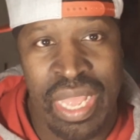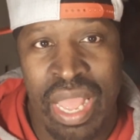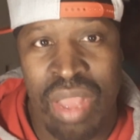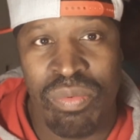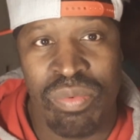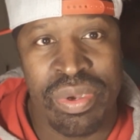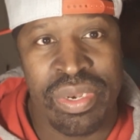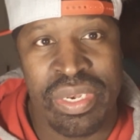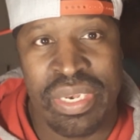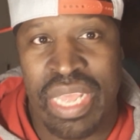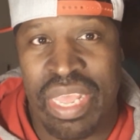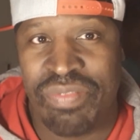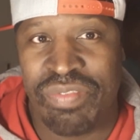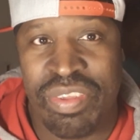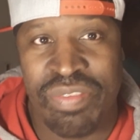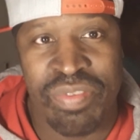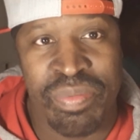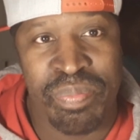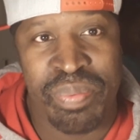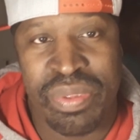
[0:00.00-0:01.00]
I wouldn't have never
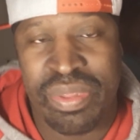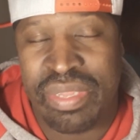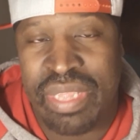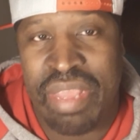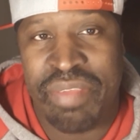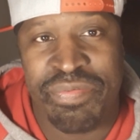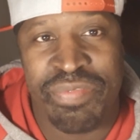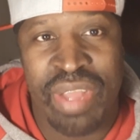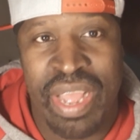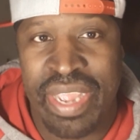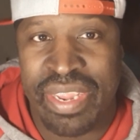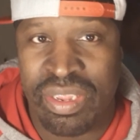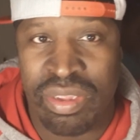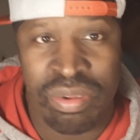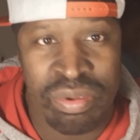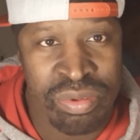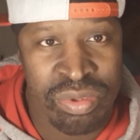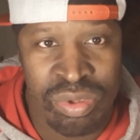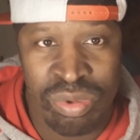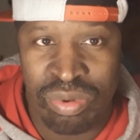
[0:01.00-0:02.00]
even put that fire
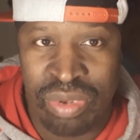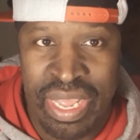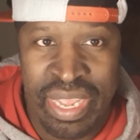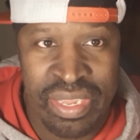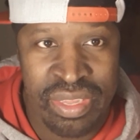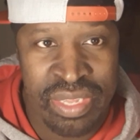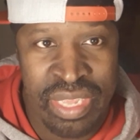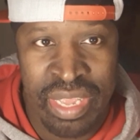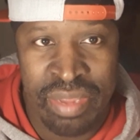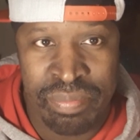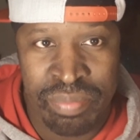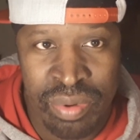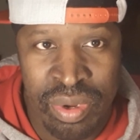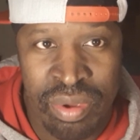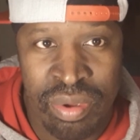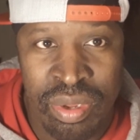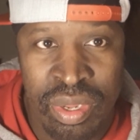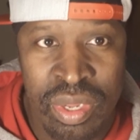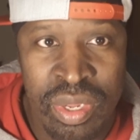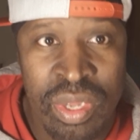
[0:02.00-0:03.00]
on you like that,
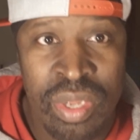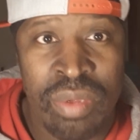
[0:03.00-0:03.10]
bro.